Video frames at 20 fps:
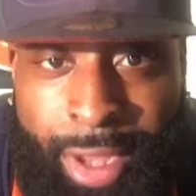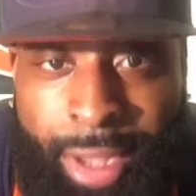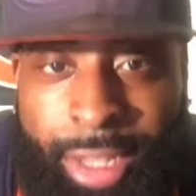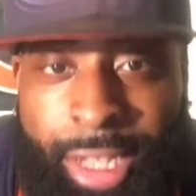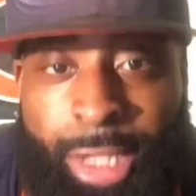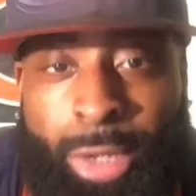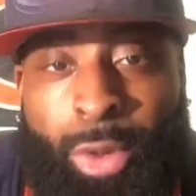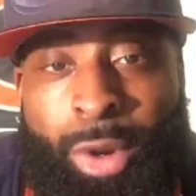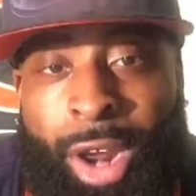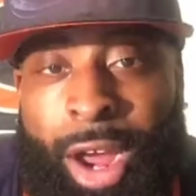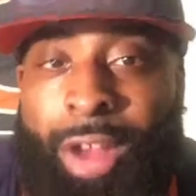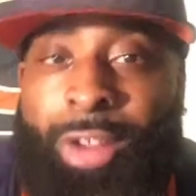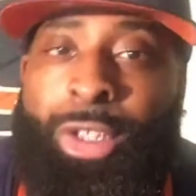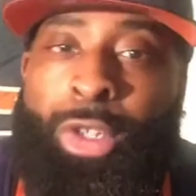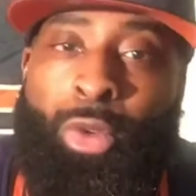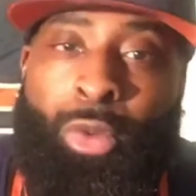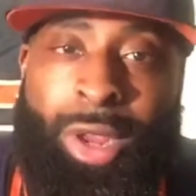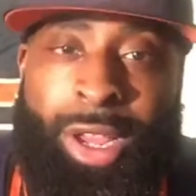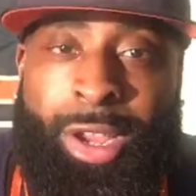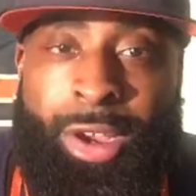This is what all
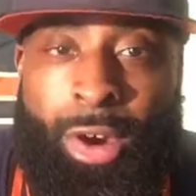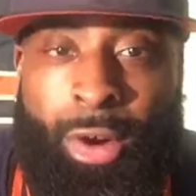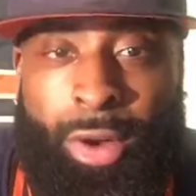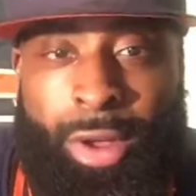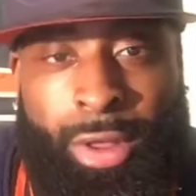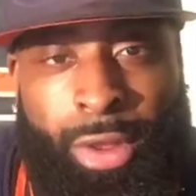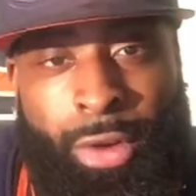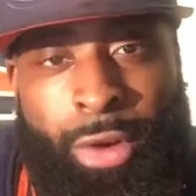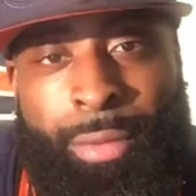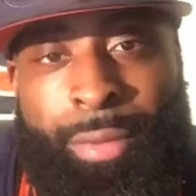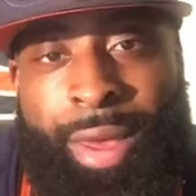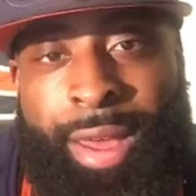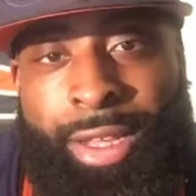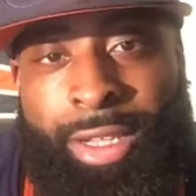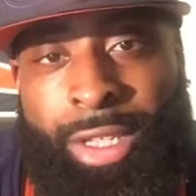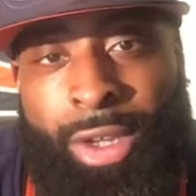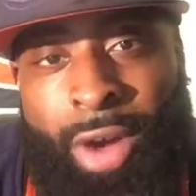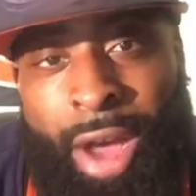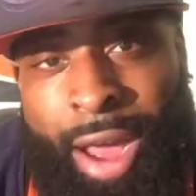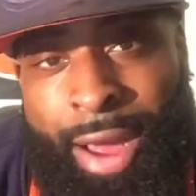Tariq Cohen doing, man.
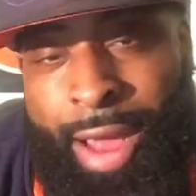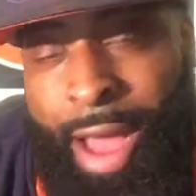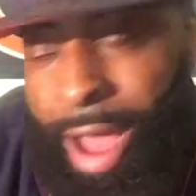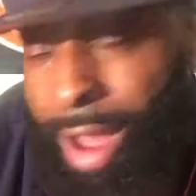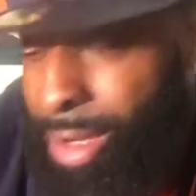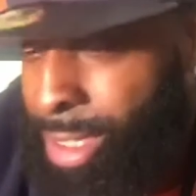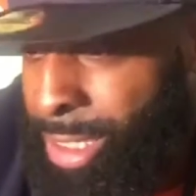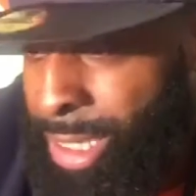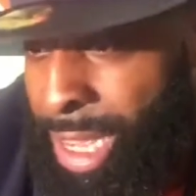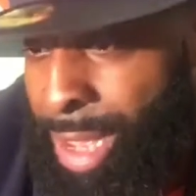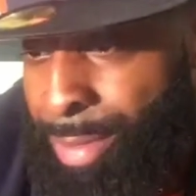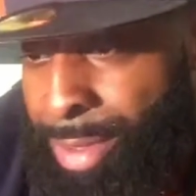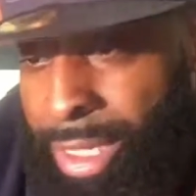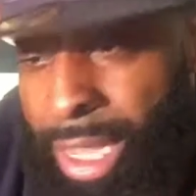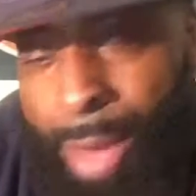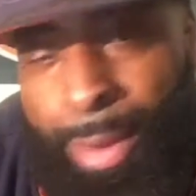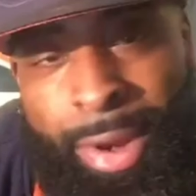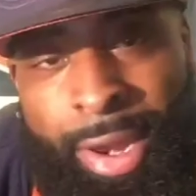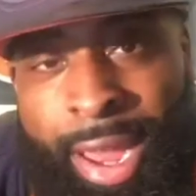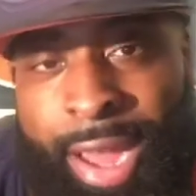So our team is
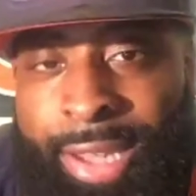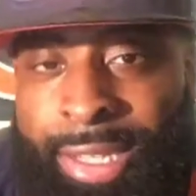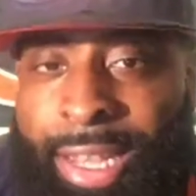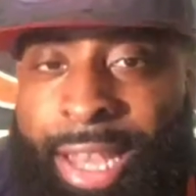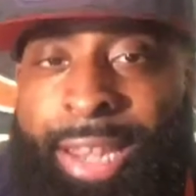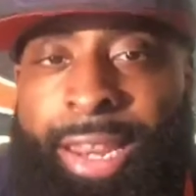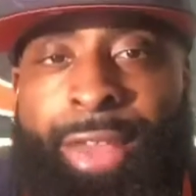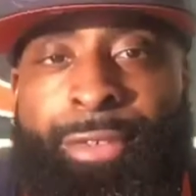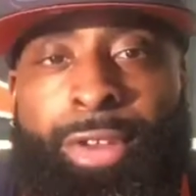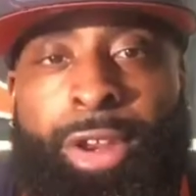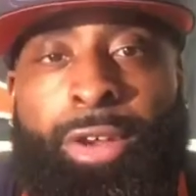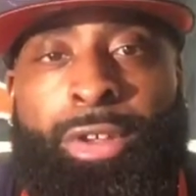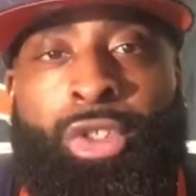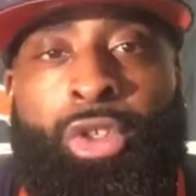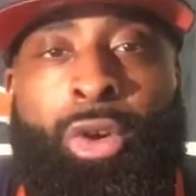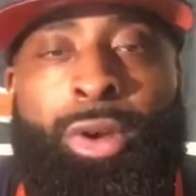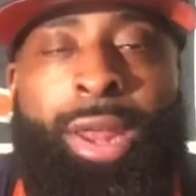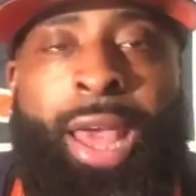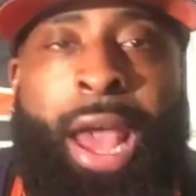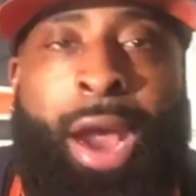coming nice. And even though
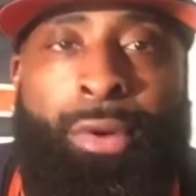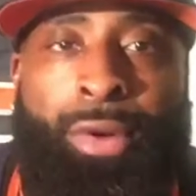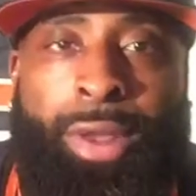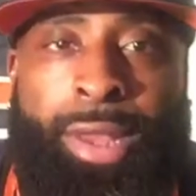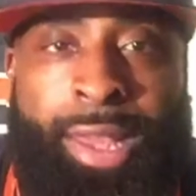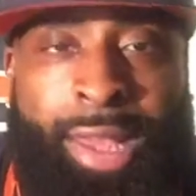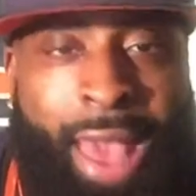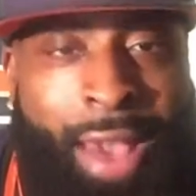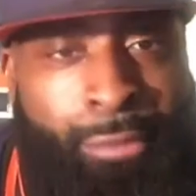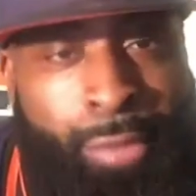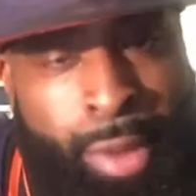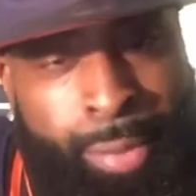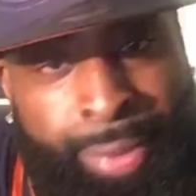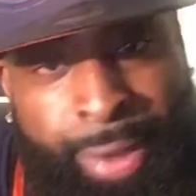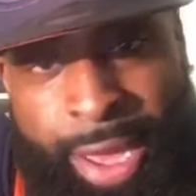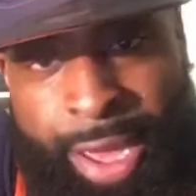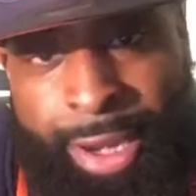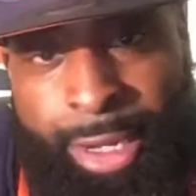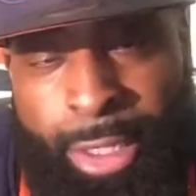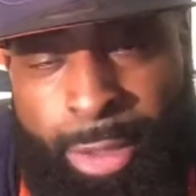Jordan Howard, he hasn't been
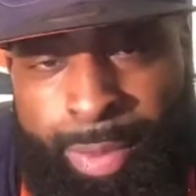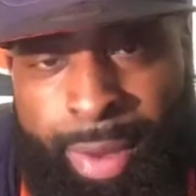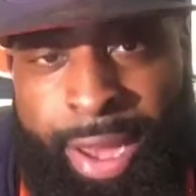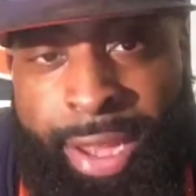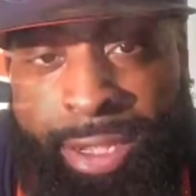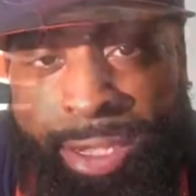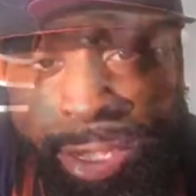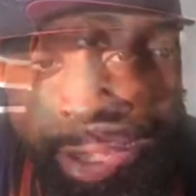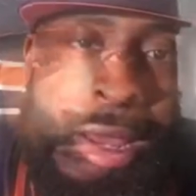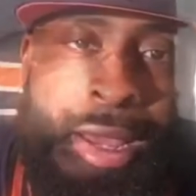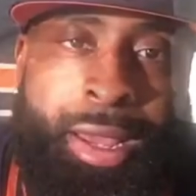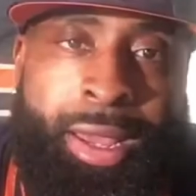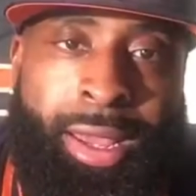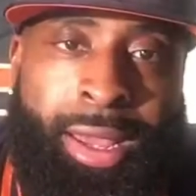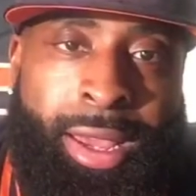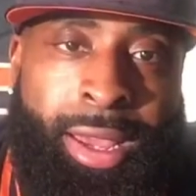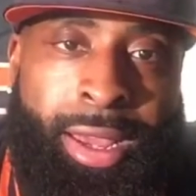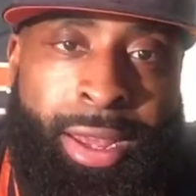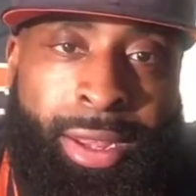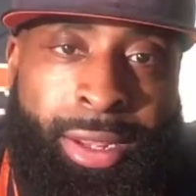playing his best,
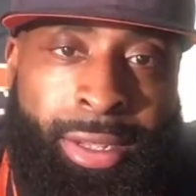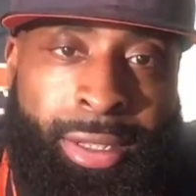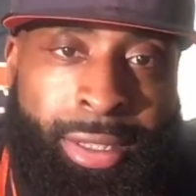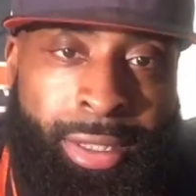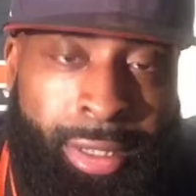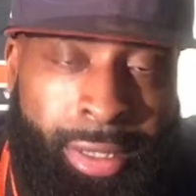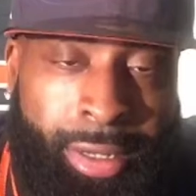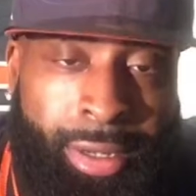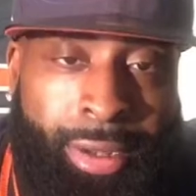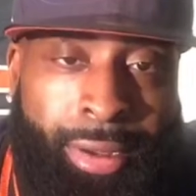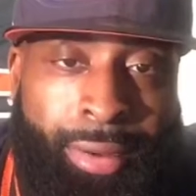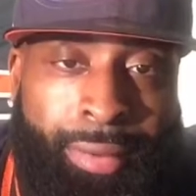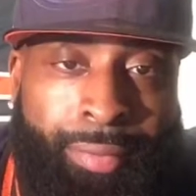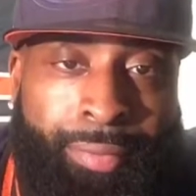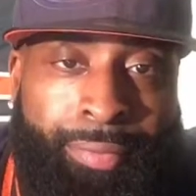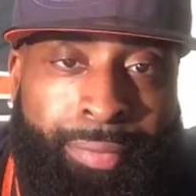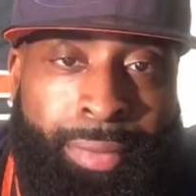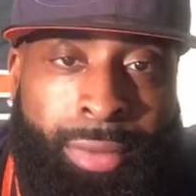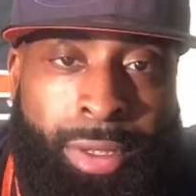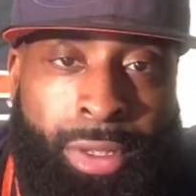he is
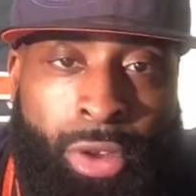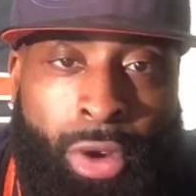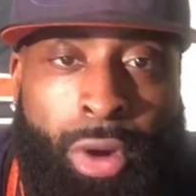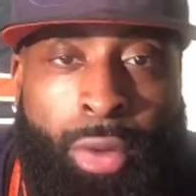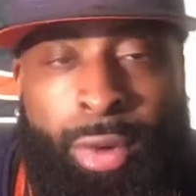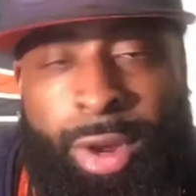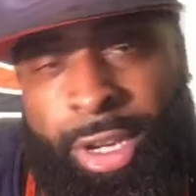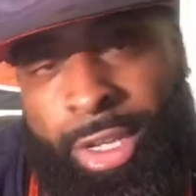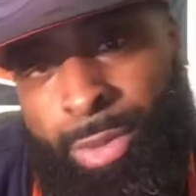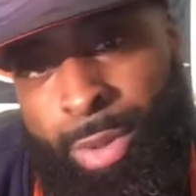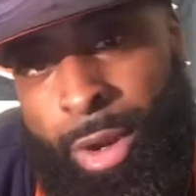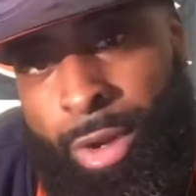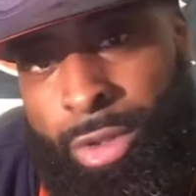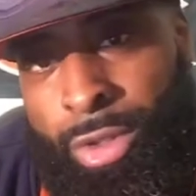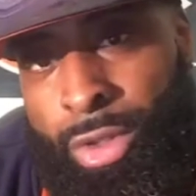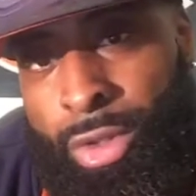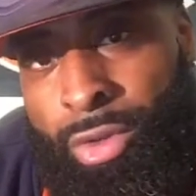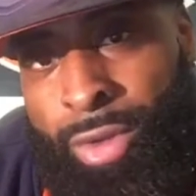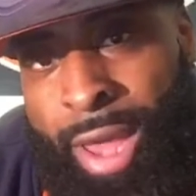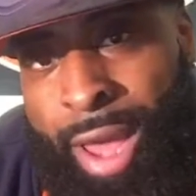doing what he's
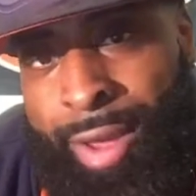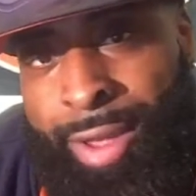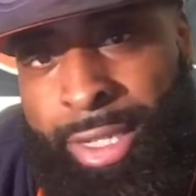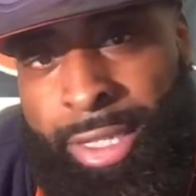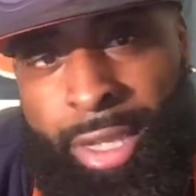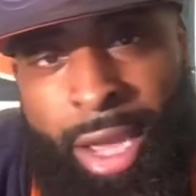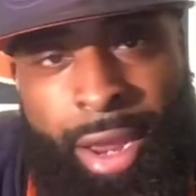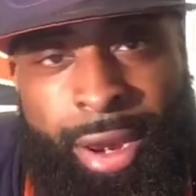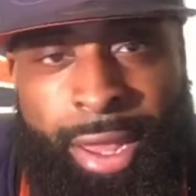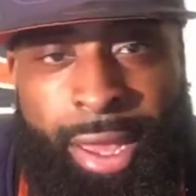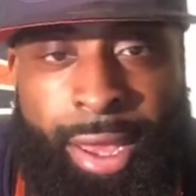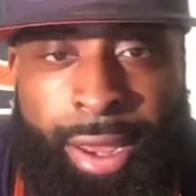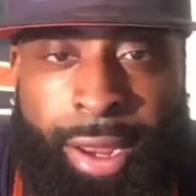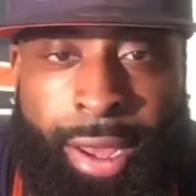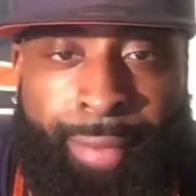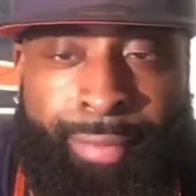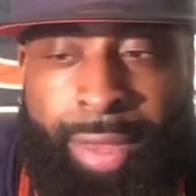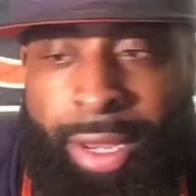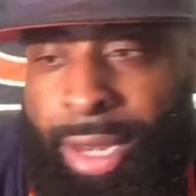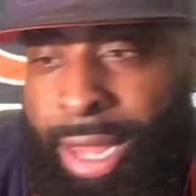supposed to do now. He's starting to heat
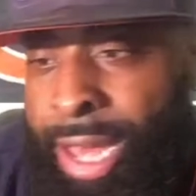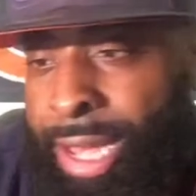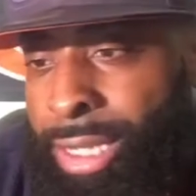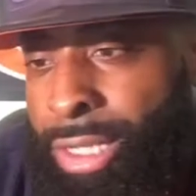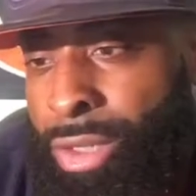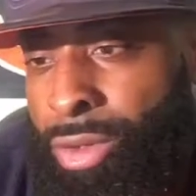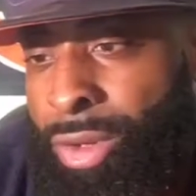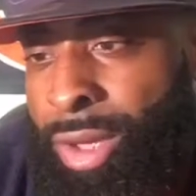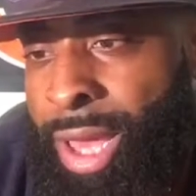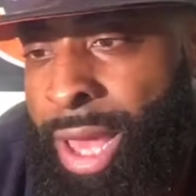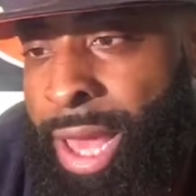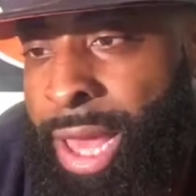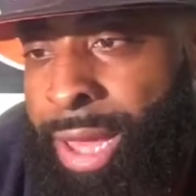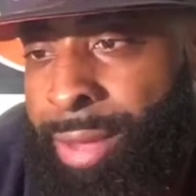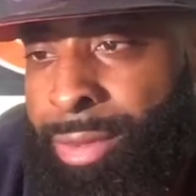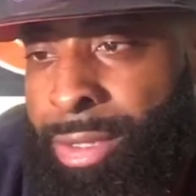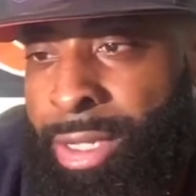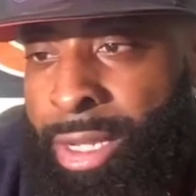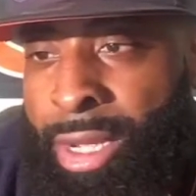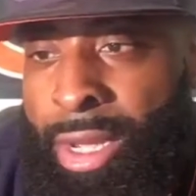up. The last 2
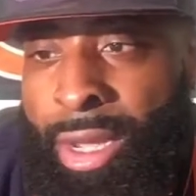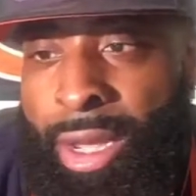games,